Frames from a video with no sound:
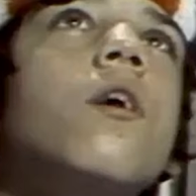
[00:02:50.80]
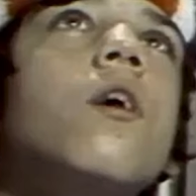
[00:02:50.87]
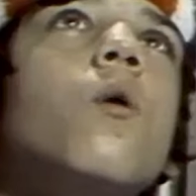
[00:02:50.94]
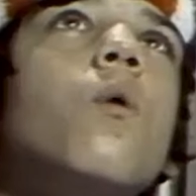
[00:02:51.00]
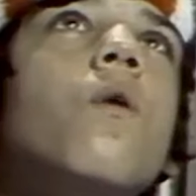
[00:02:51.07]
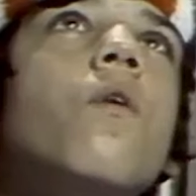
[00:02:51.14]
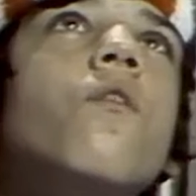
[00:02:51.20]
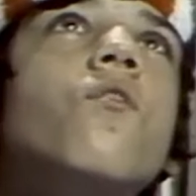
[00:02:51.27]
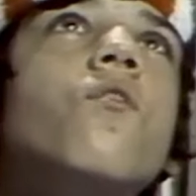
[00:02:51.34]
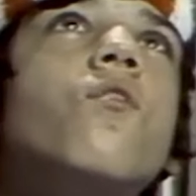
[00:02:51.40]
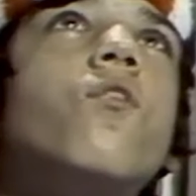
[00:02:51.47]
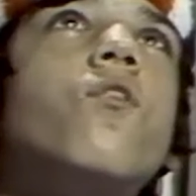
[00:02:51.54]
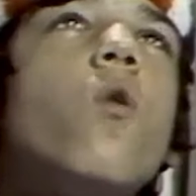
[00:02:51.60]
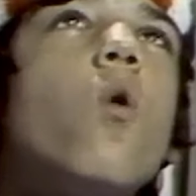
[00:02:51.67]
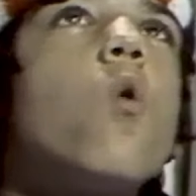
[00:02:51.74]
yeah.
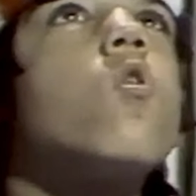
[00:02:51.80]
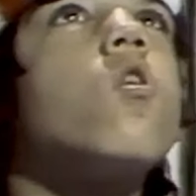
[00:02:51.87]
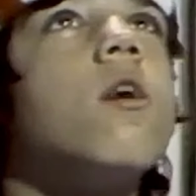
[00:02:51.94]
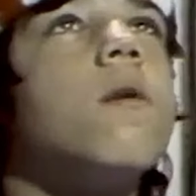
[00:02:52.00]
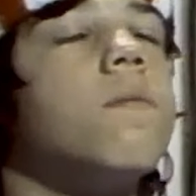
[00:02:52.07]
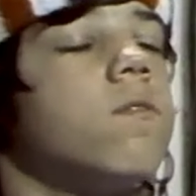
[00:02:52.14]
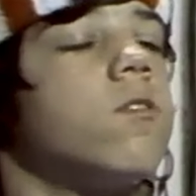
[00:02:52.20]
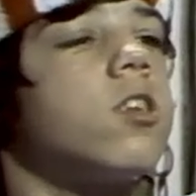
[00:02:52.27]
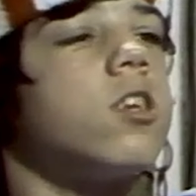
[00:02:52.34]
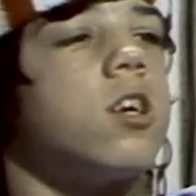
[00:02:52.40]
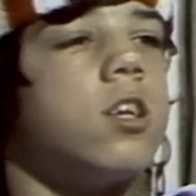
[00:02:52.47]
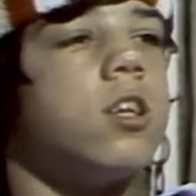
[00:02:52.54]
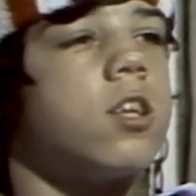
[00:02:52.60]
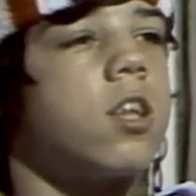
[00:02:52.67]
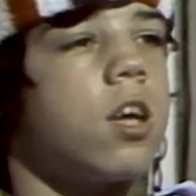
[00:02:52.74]
Four of them said
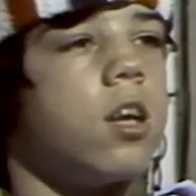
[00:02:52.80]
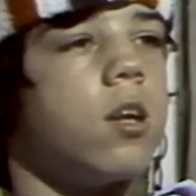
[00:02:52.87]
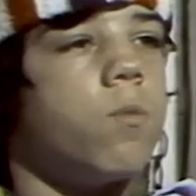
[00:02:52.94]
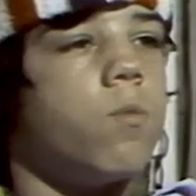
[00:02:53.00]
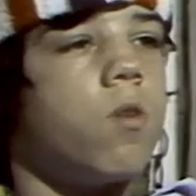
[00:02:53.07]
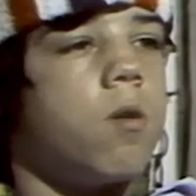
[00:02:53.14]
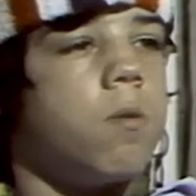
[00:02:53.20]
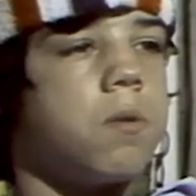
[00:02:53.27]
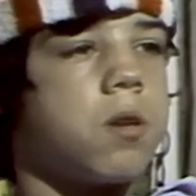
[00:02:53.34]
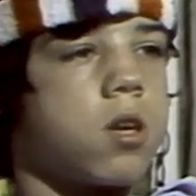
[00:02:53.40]
that they didn't want me.